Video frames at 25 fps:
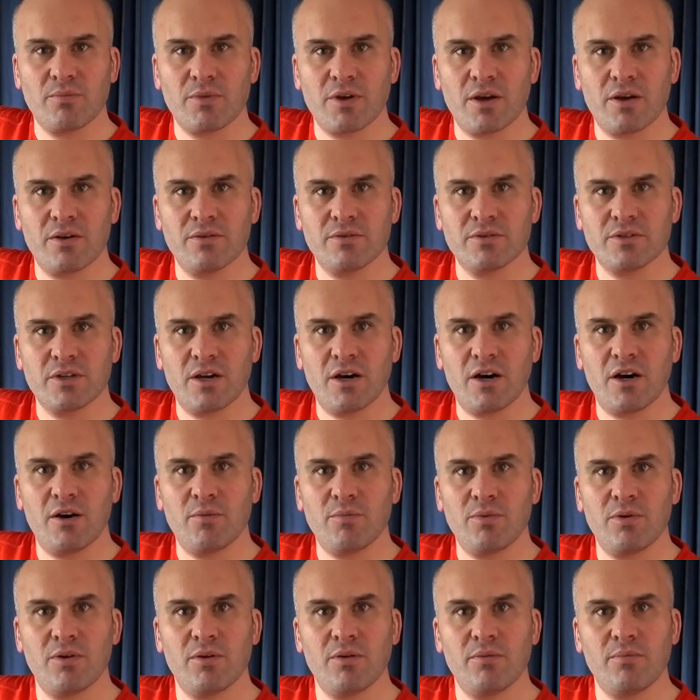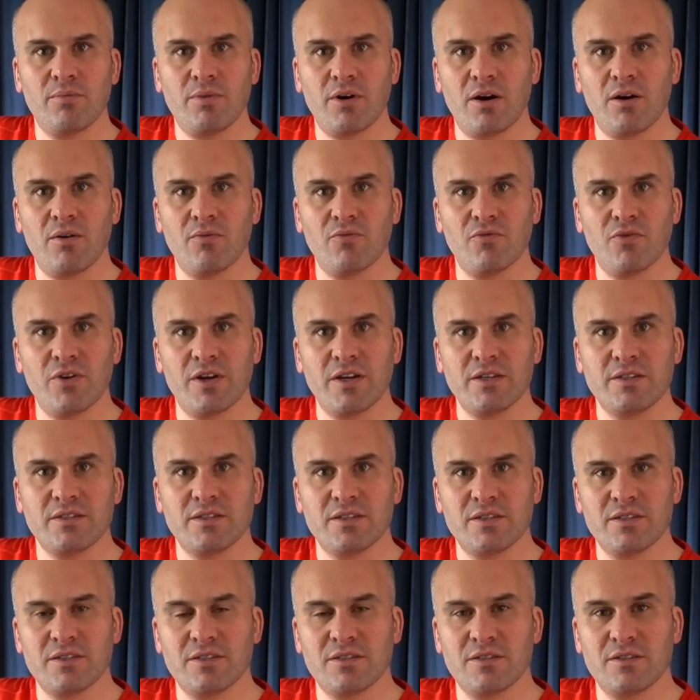goes up, palm
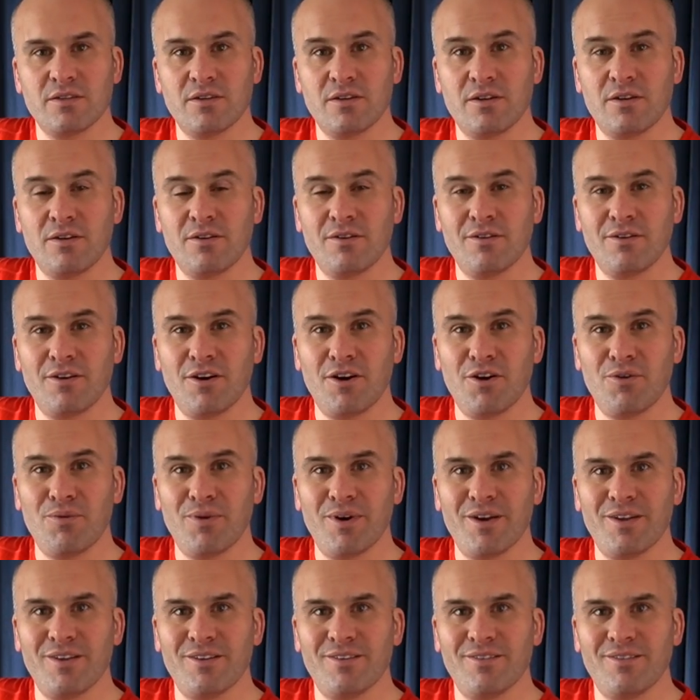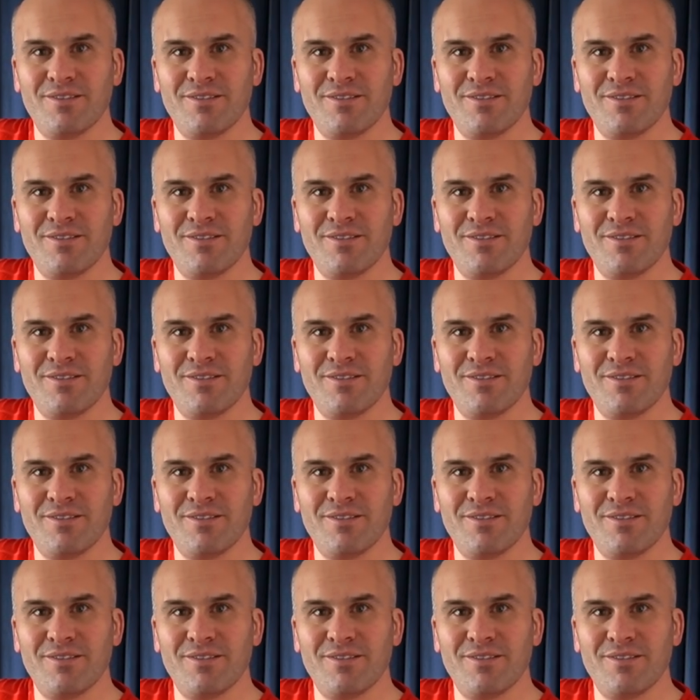faces away.